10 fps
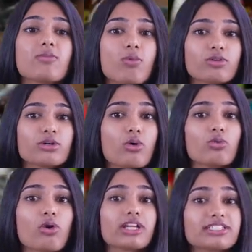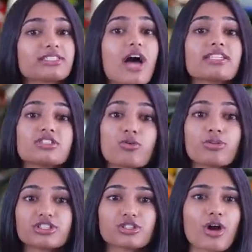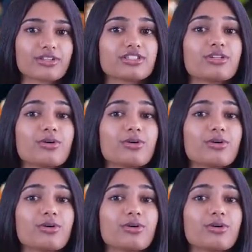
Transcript: multiple warning signs from the start.